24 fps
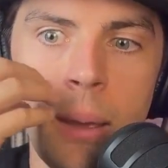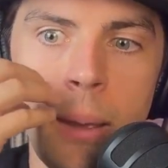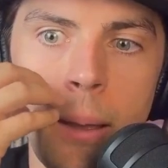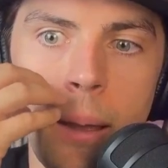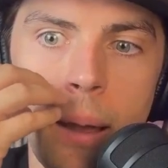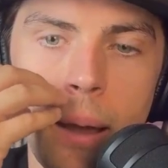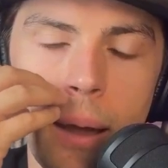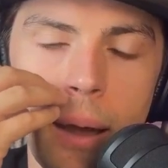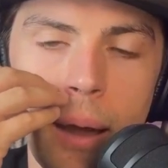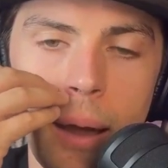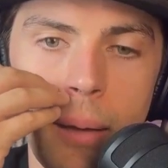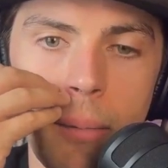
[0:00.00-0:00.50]

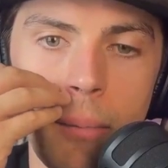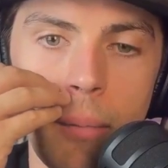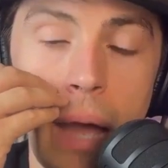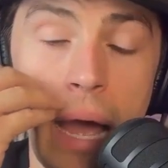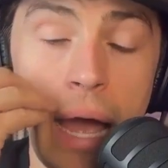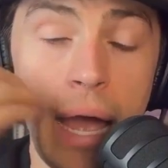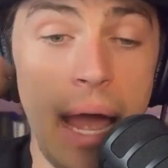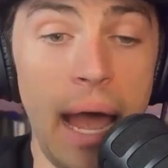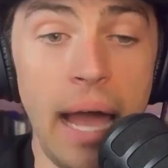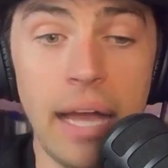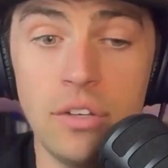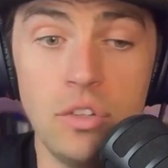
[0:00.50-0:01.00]

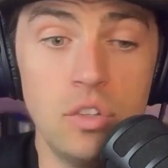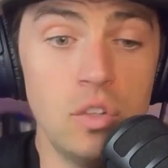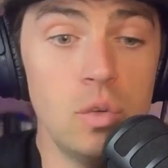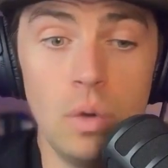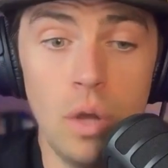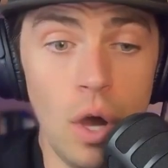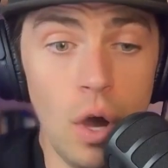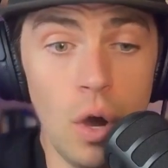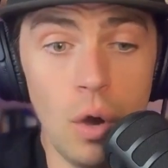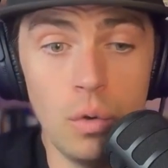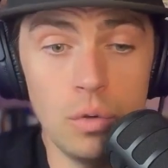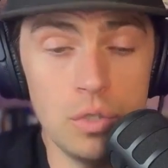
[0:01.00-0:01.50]
I do
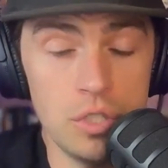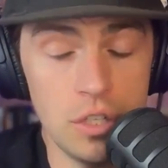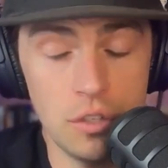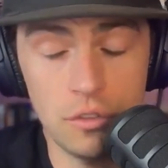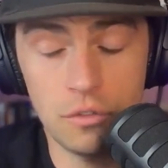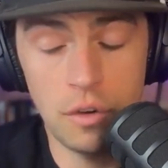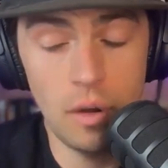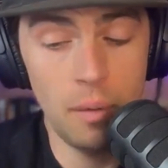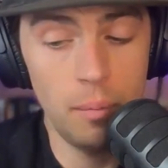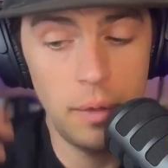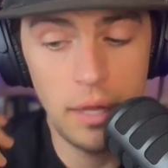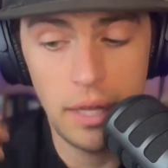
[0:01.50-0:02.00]
know
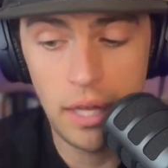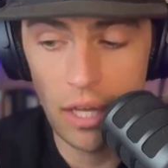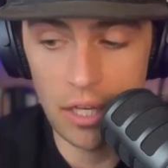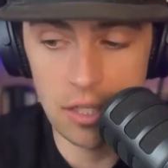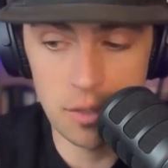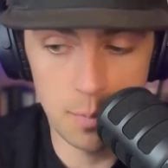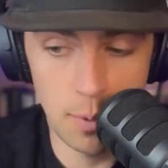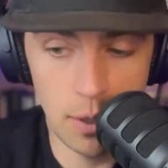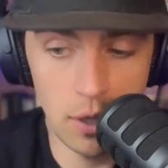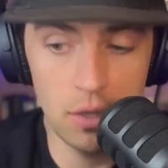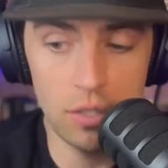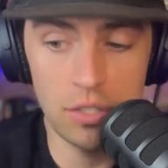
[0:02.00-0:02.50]
just from like
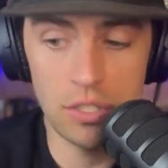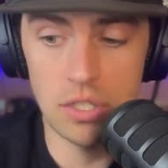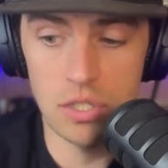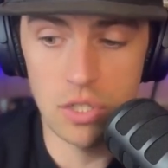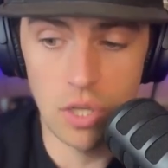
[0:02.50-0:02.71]
experience